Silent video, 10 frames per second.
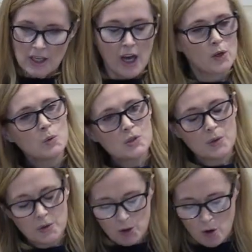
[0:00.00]
And
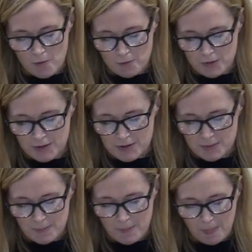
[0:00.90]
also at the
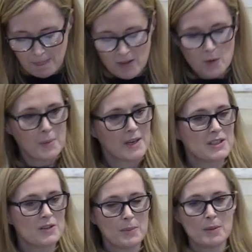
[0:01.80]
conference, there were
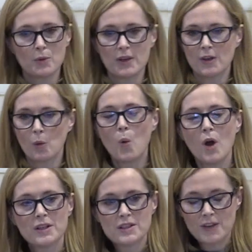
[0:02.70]
plenty of people giving
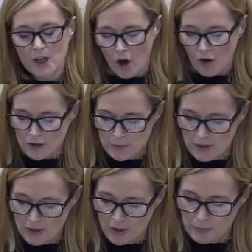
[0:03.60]
words of
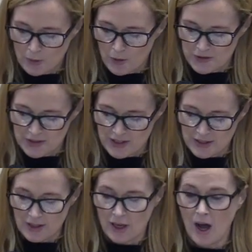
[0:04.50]
encouragement and
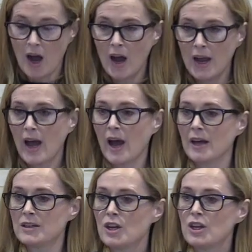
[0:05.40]
prophecies, and I
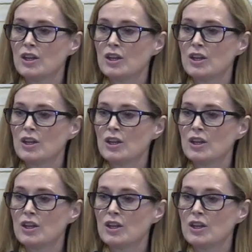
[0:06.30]
had